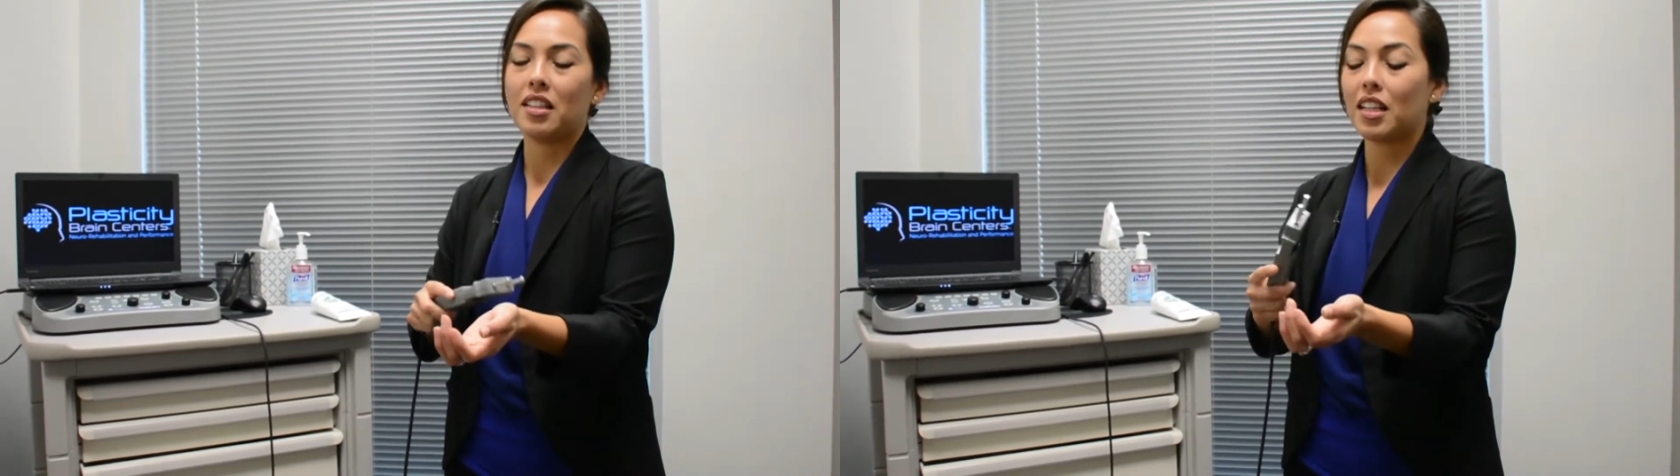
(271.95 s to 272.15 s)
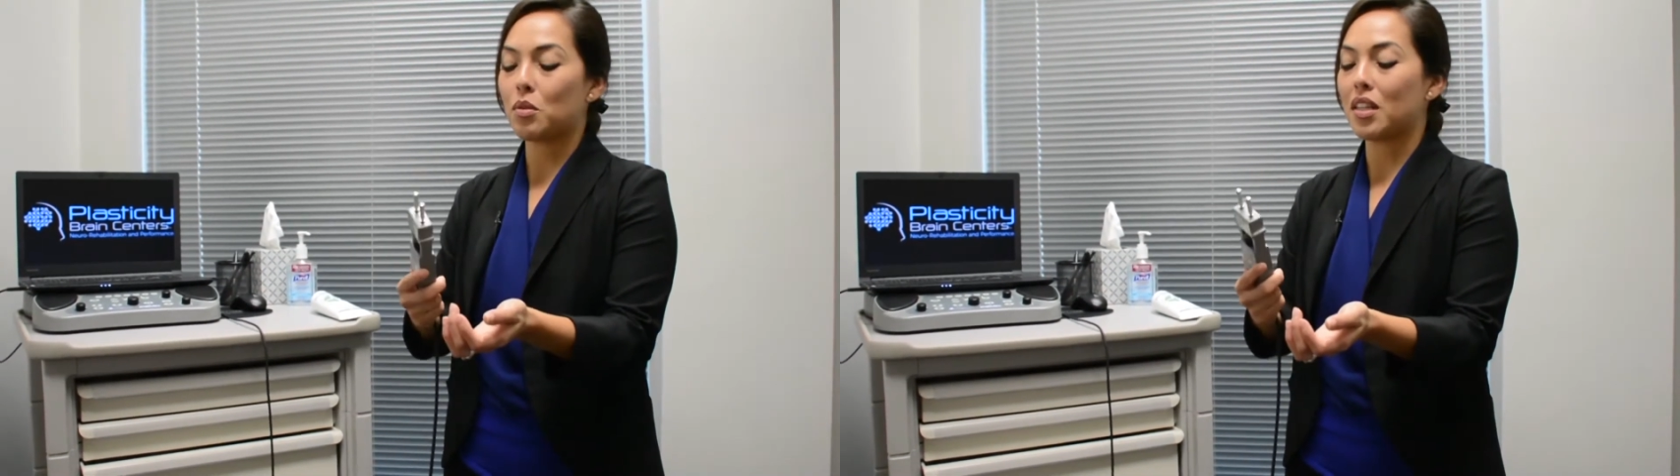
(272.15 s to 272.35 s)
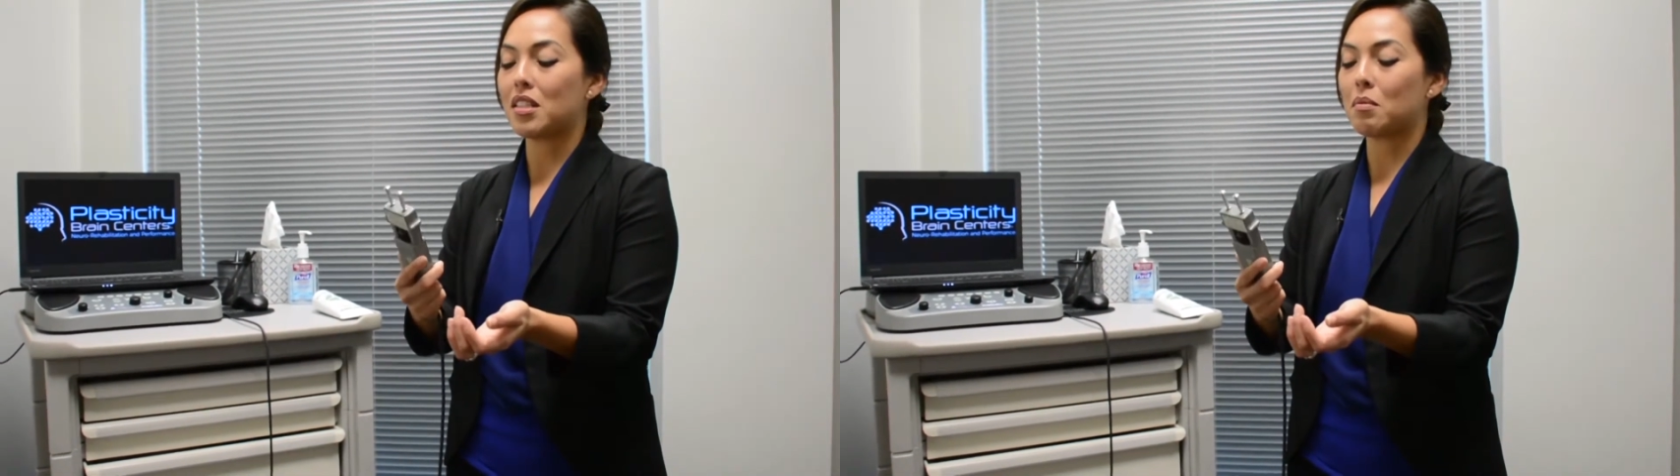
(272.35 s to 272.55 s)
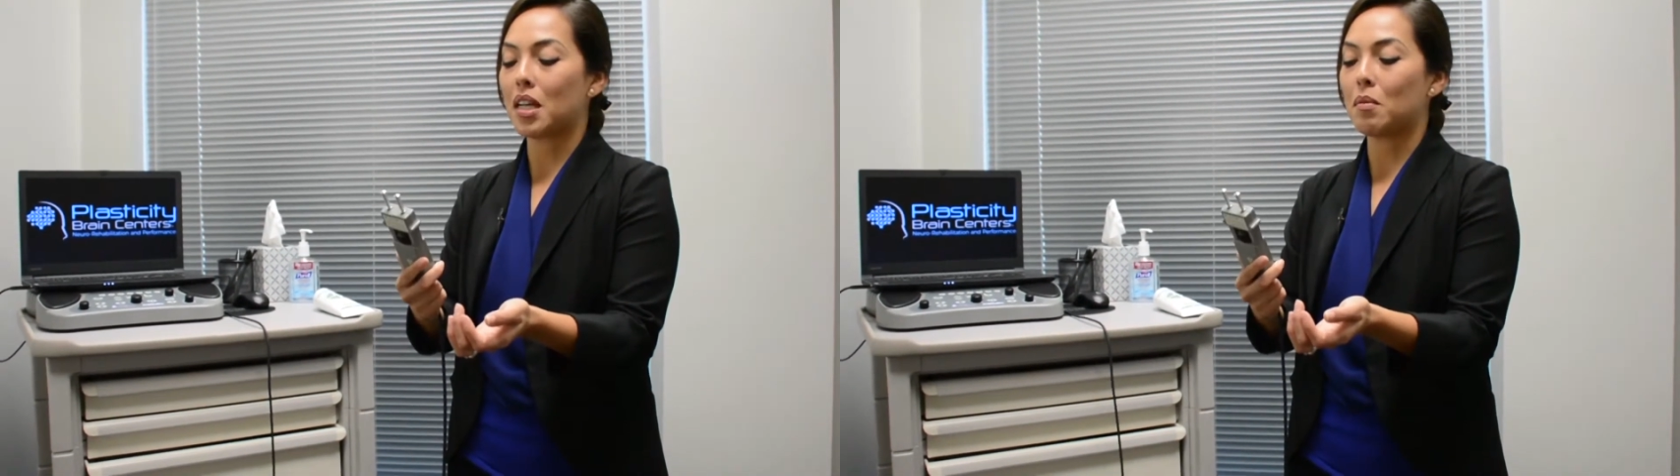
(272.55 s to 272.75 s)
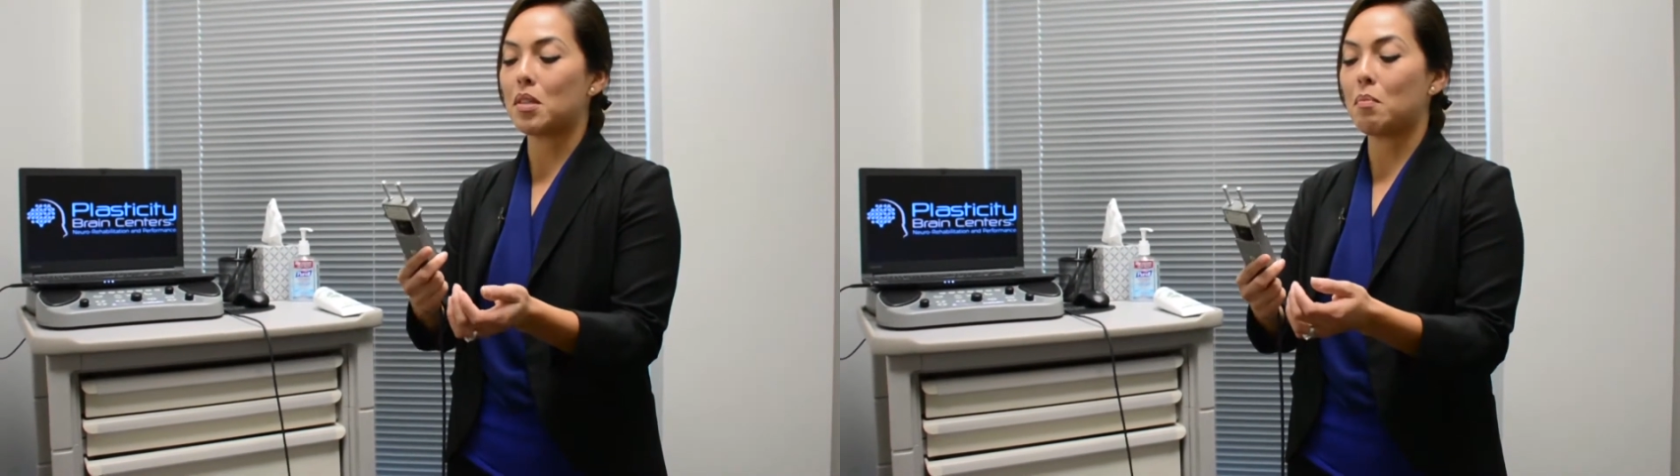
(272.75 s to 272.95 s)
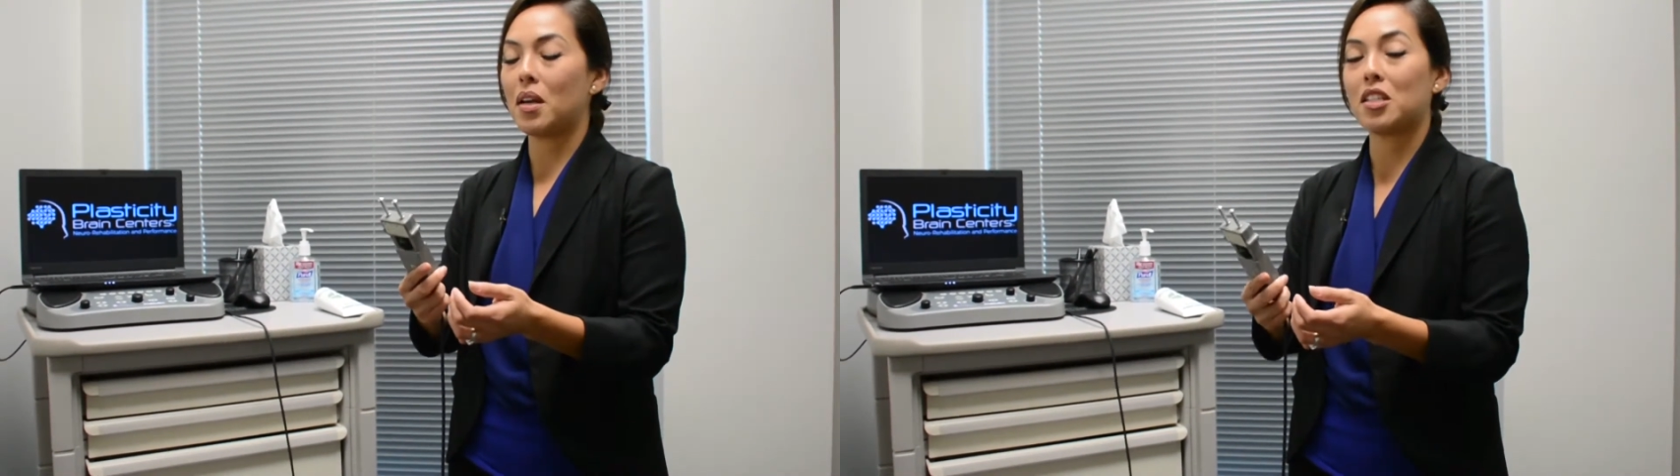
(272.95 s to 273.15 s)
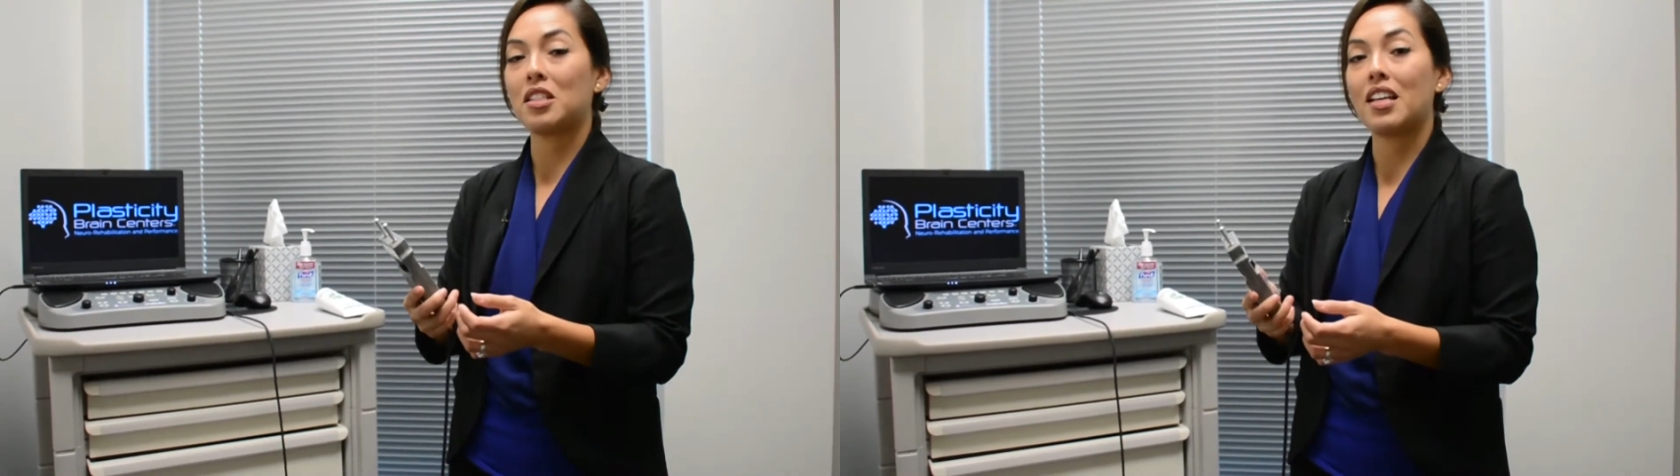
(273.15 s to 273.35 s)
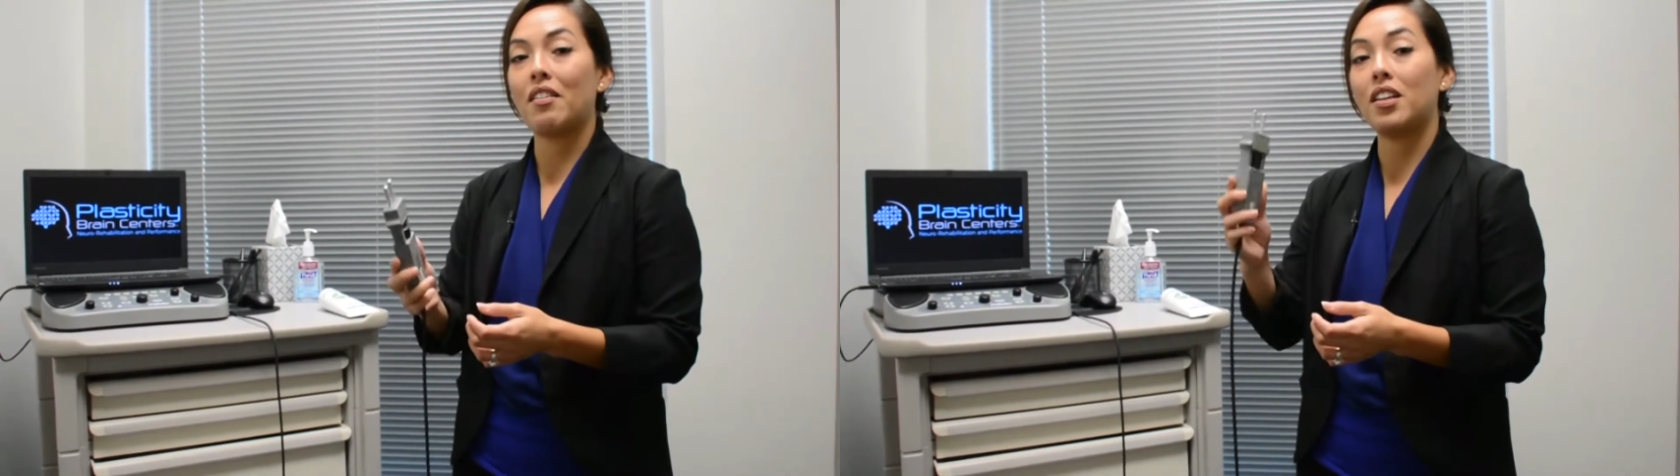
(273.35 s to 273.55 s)
That's why sometimes some
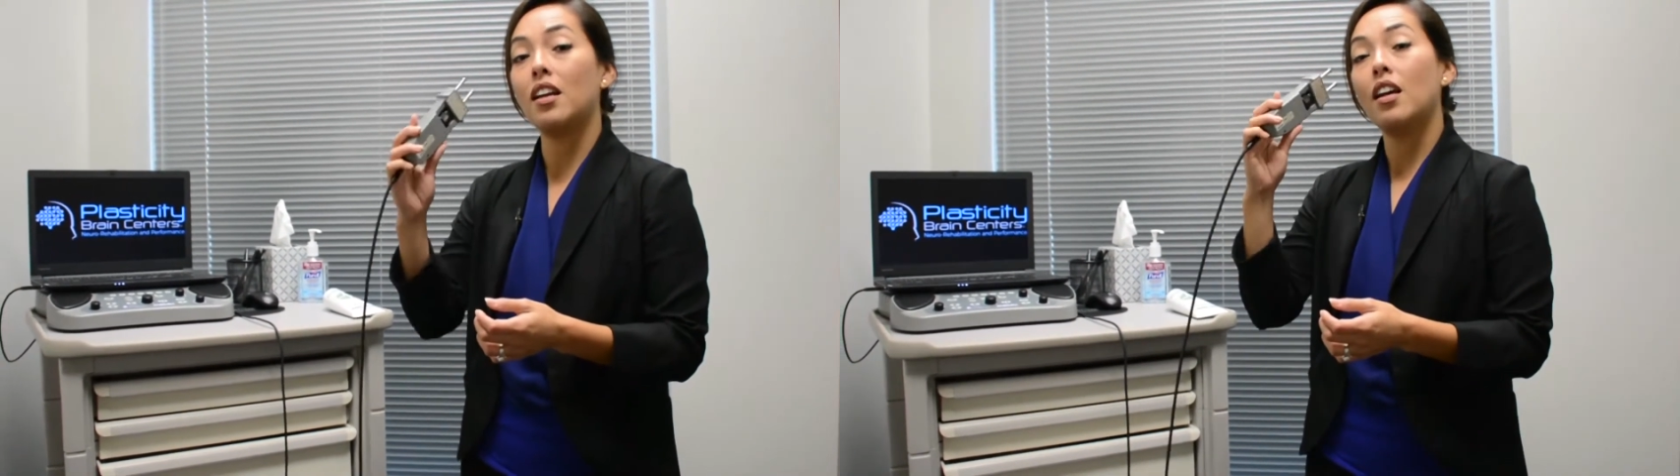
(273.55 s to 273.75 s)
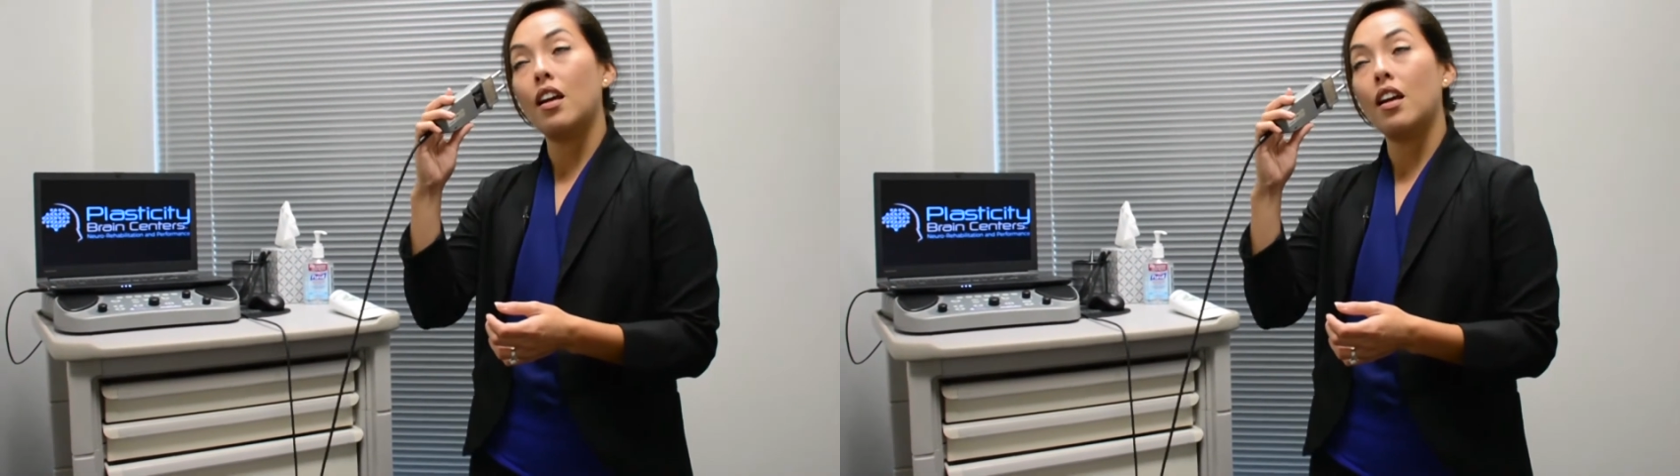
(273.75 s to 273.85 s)
patients have it